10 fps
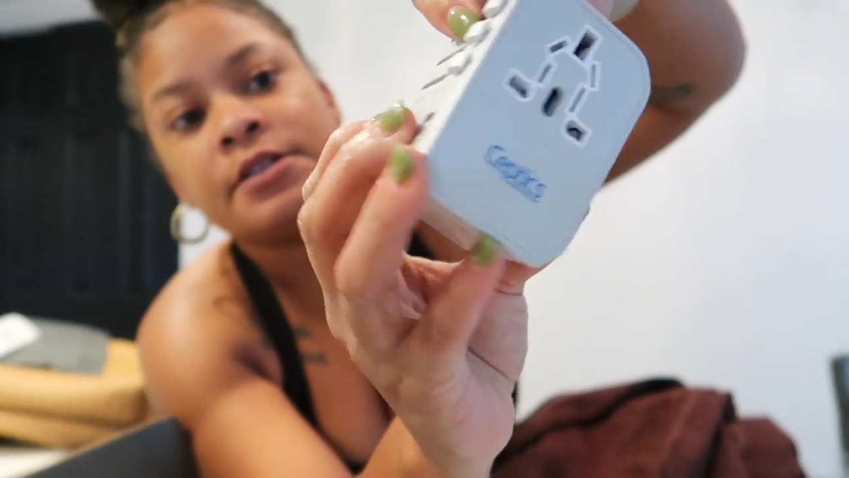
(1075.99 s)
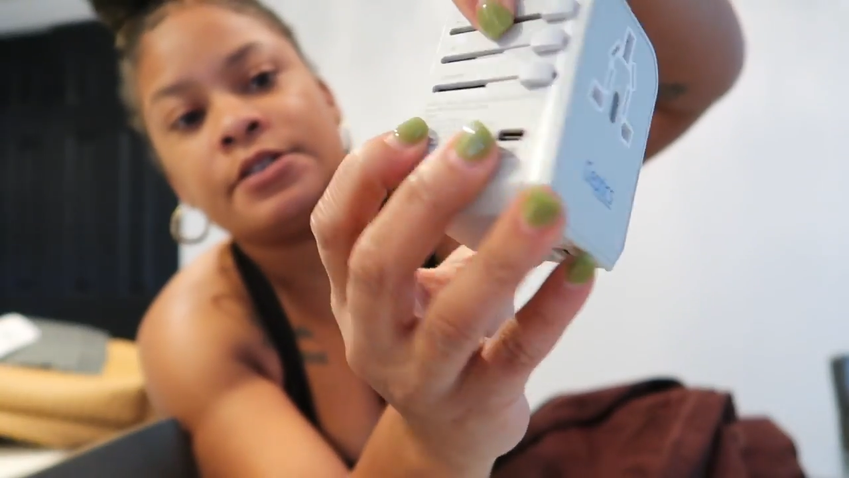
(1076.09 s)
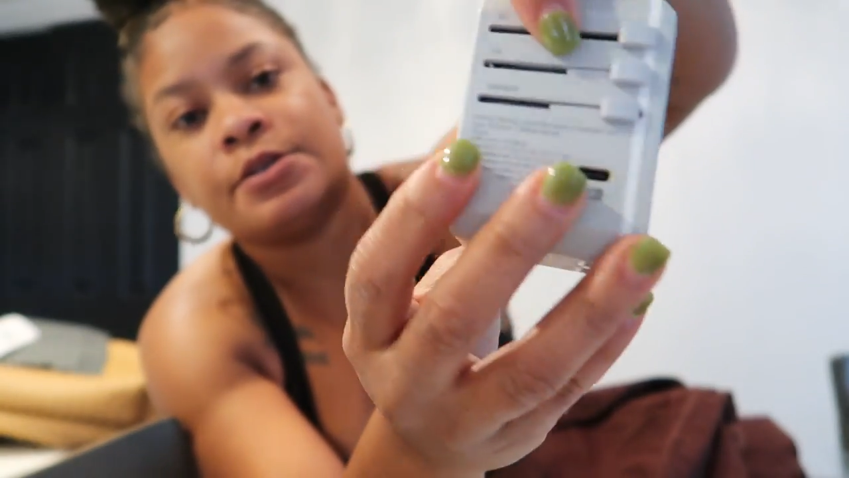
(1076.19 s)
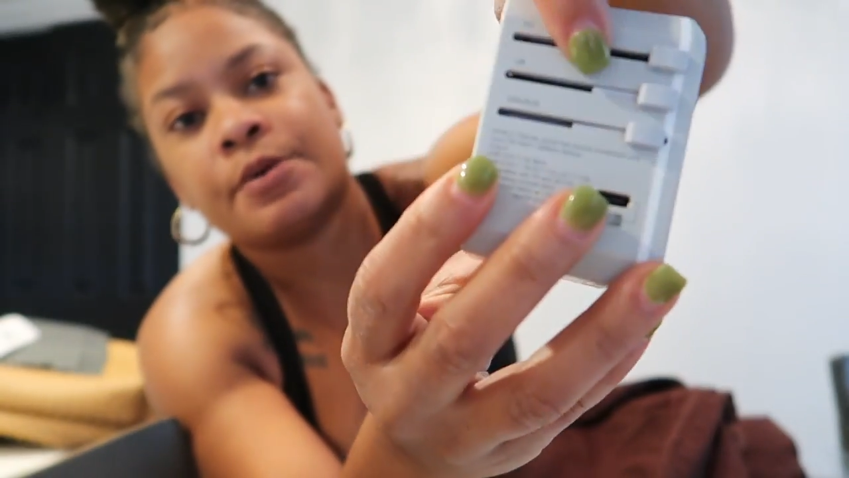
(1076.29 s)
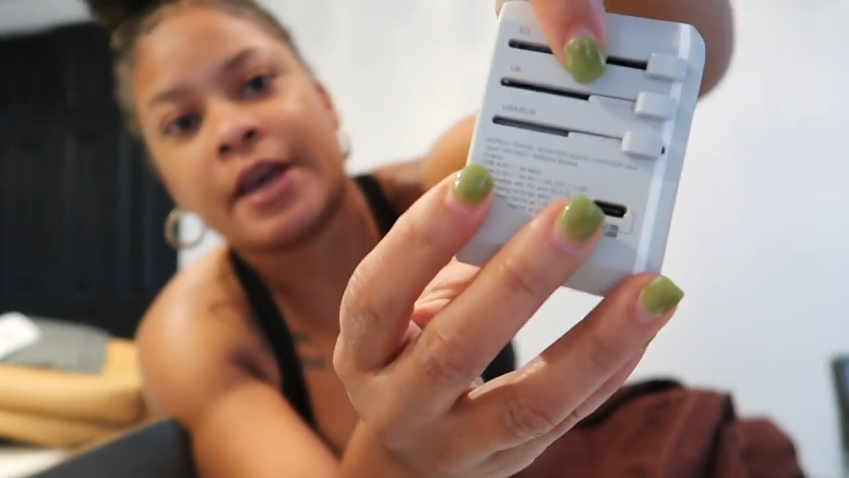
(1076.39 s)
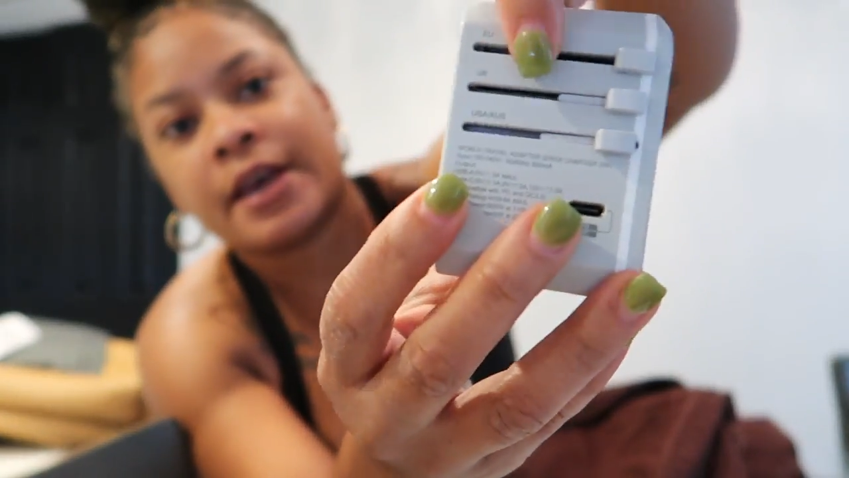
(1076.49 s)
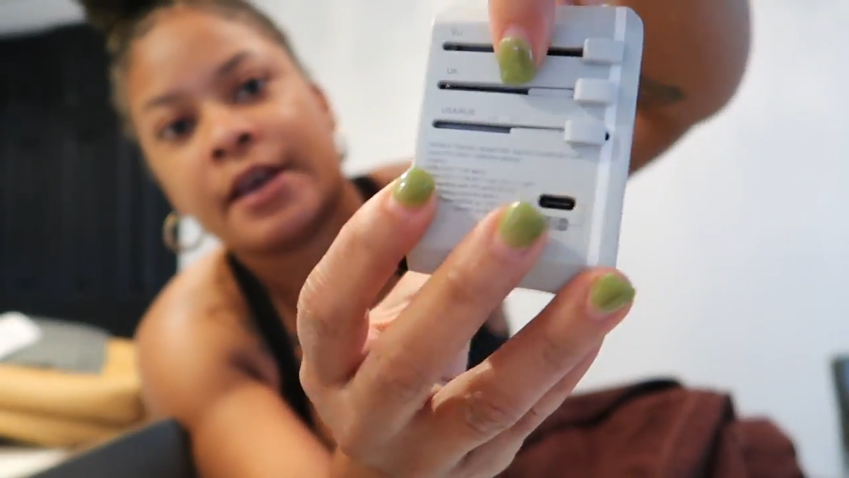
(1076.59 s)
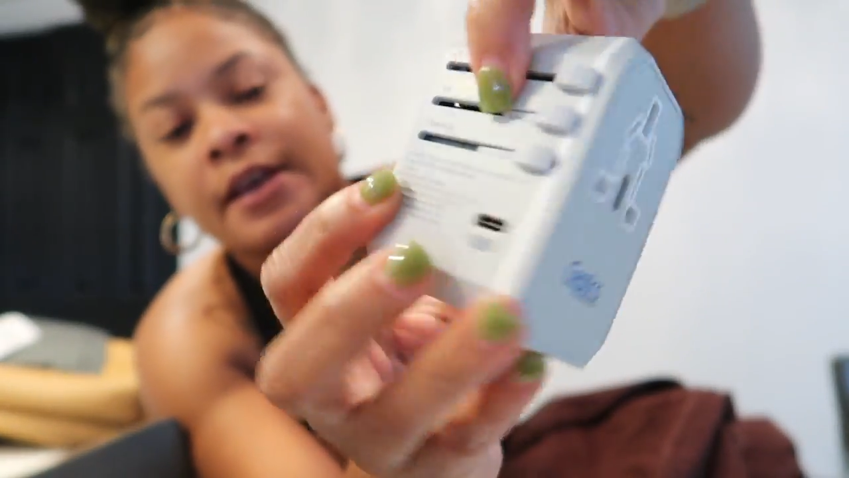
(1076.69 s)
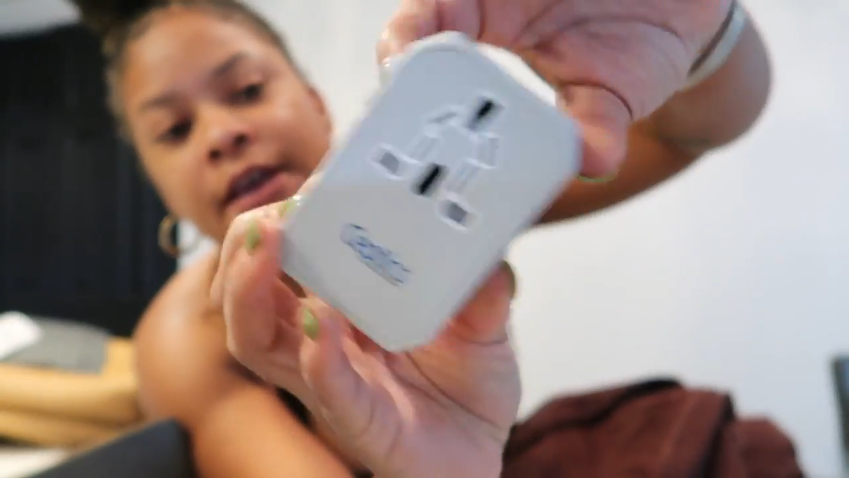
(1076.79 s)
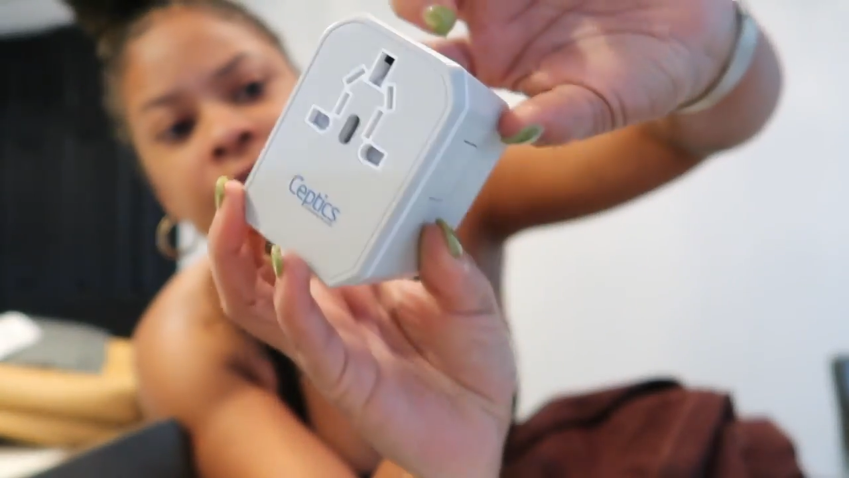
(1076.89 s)

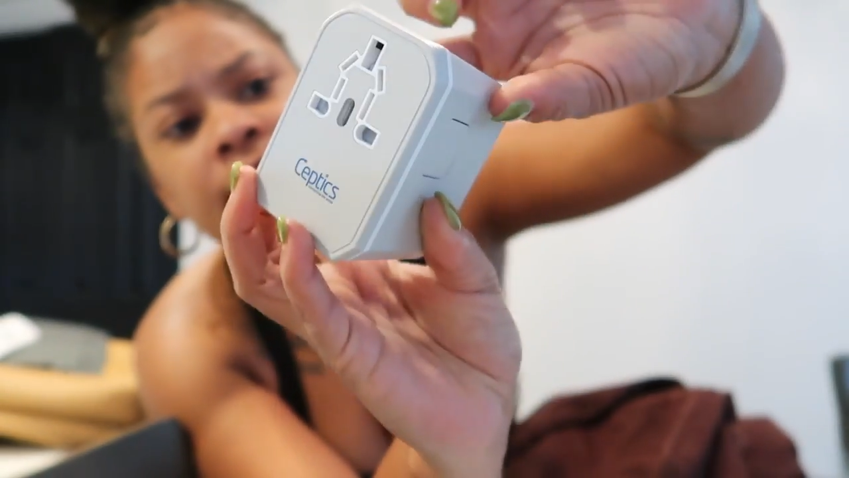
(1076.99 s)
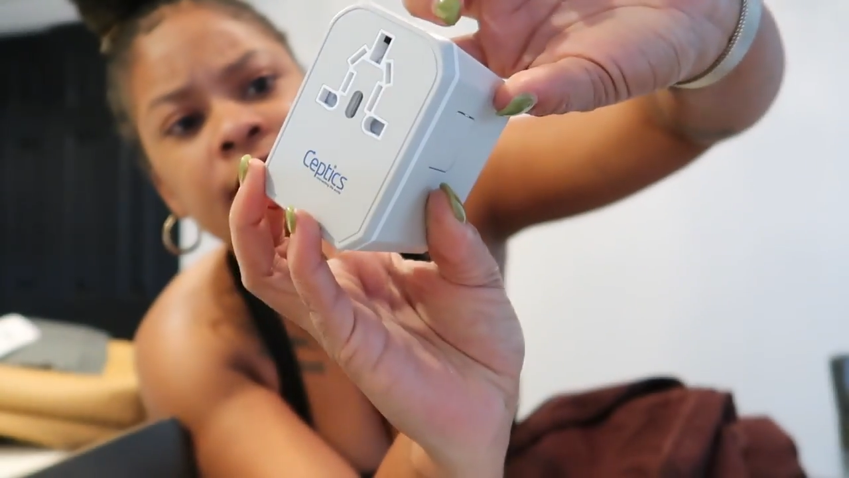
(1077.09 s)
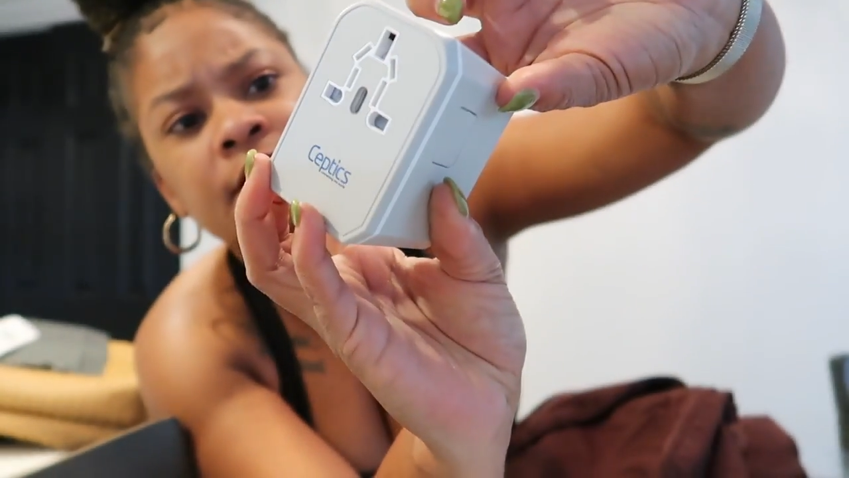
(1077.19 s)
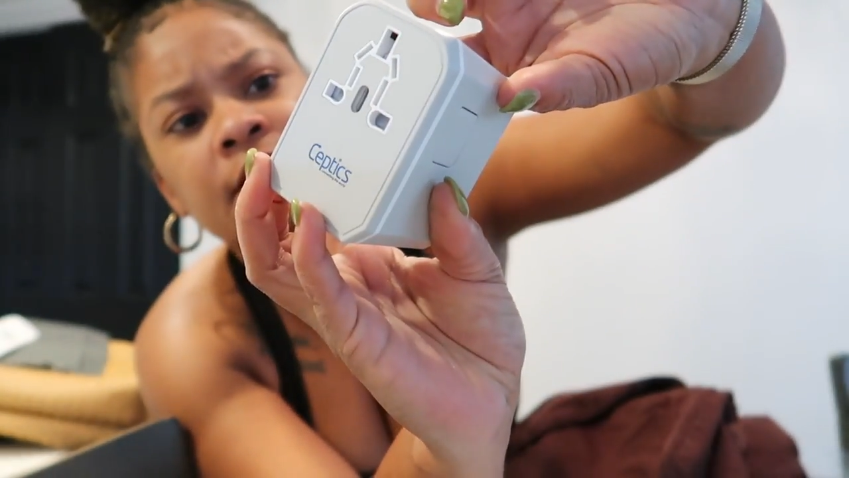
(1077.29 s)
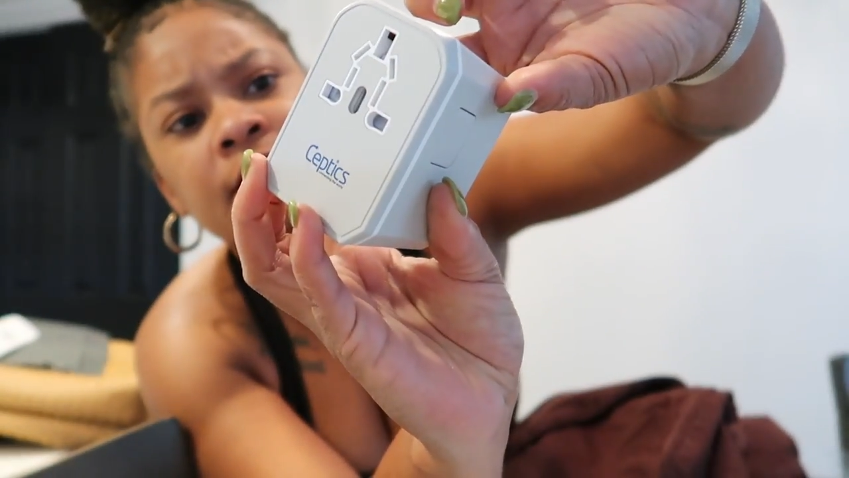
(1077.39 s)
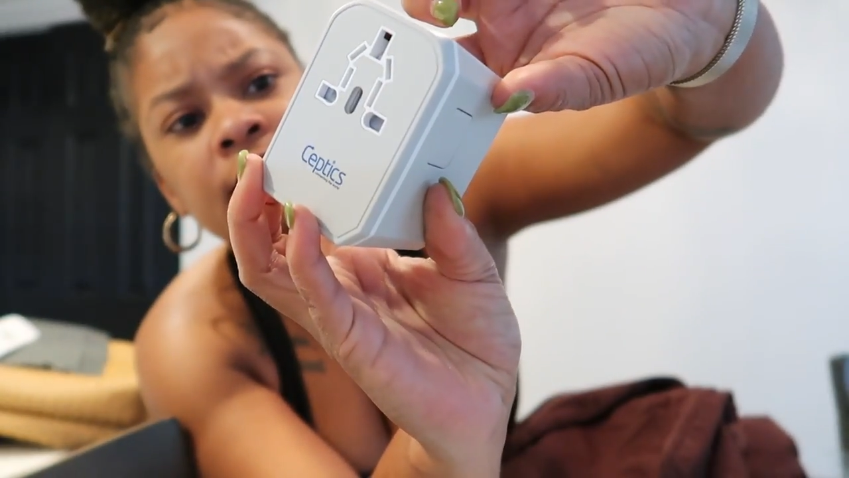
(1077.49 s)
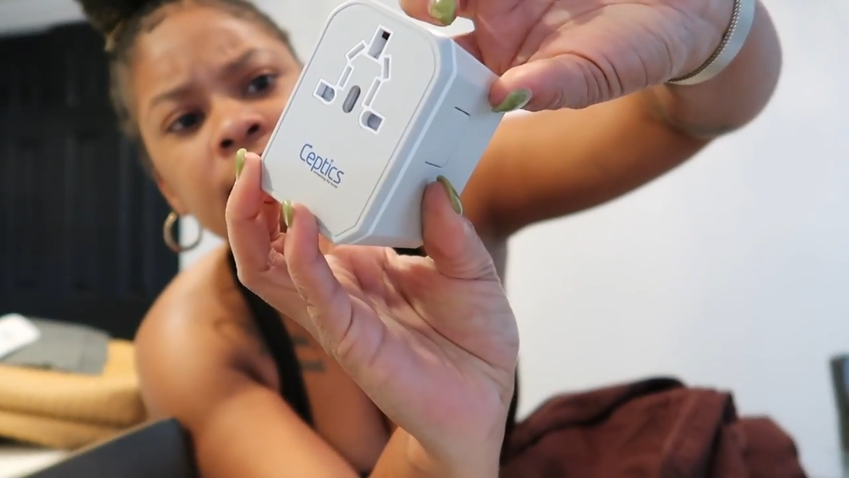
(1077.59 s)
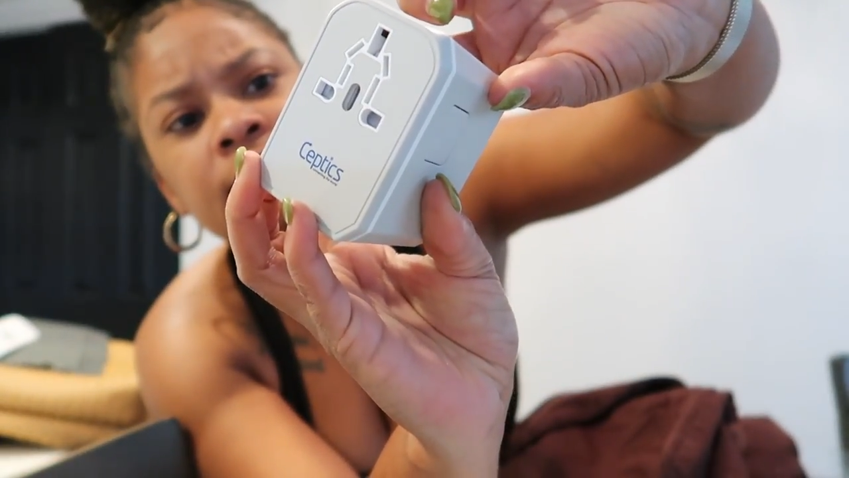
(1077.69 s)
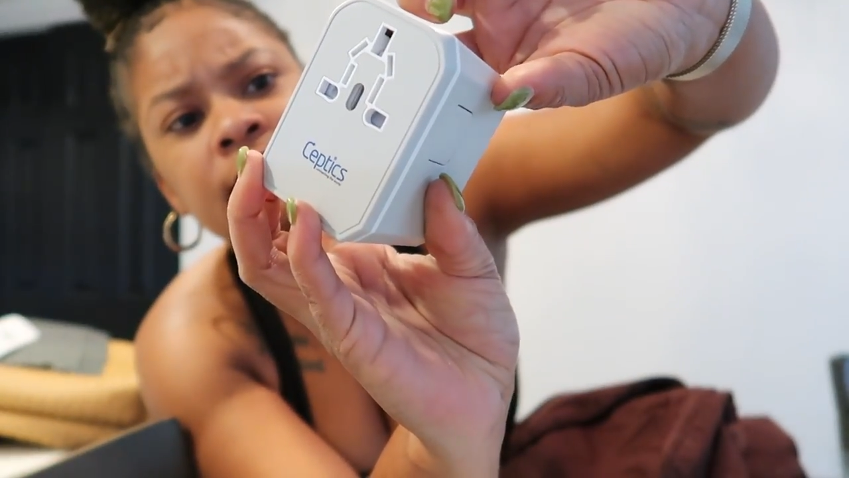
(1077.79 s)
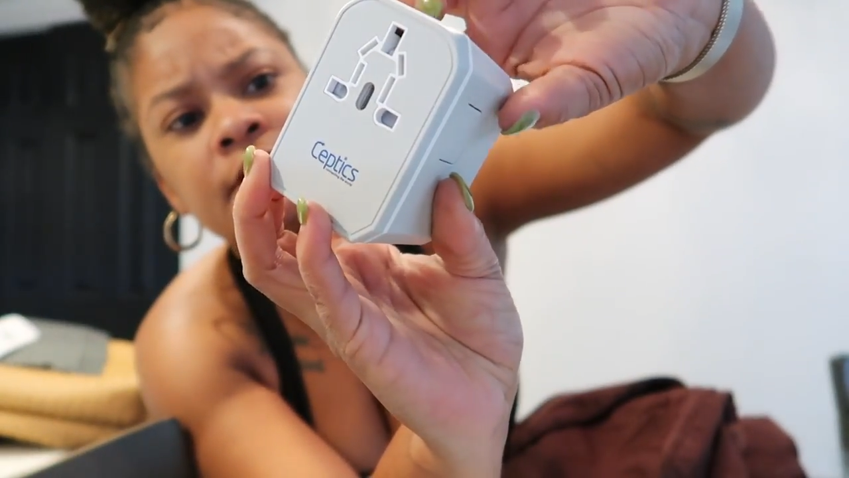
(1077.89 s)
UK, and then it says